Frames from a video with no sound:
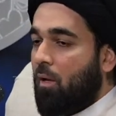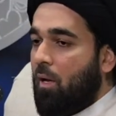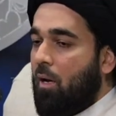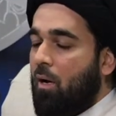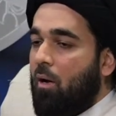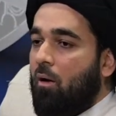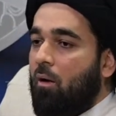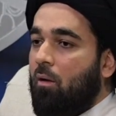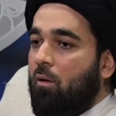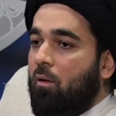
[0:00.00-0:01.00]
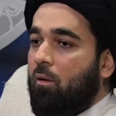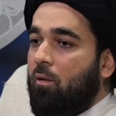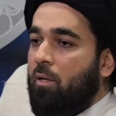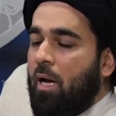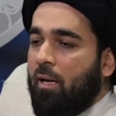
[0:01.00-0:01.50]
uh,
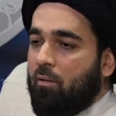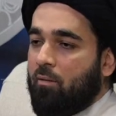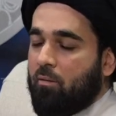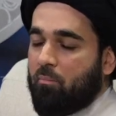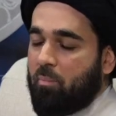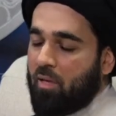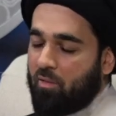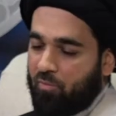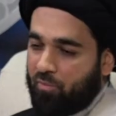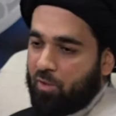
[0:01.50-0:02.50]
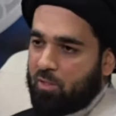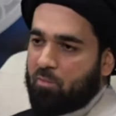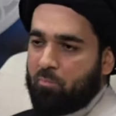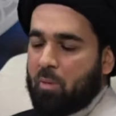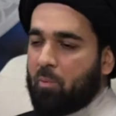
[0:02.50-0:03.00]
not being the
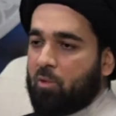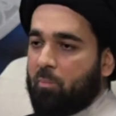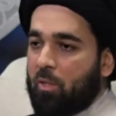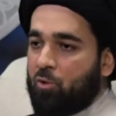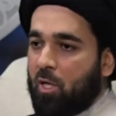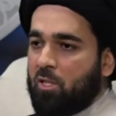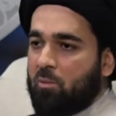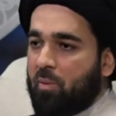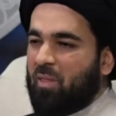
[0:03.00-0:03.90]
first people to be judged,